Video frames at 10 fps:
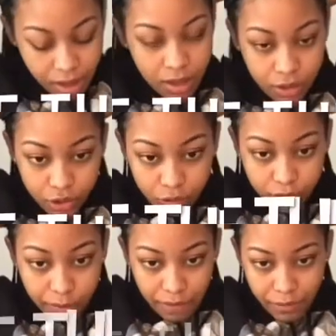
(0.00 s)
switch
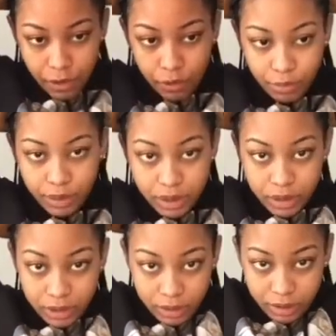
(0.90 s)
my phone
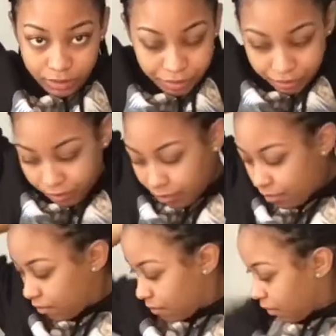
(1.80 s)
because
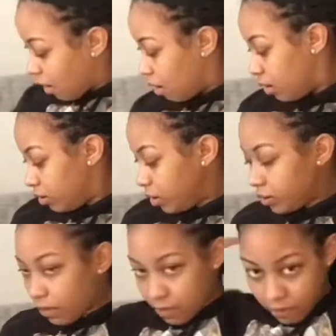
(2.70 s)
this
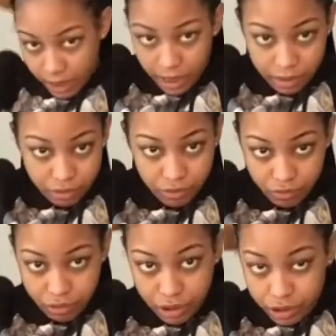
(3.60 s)
phone ran out of
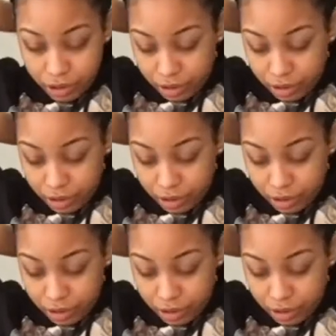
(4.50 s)
storage.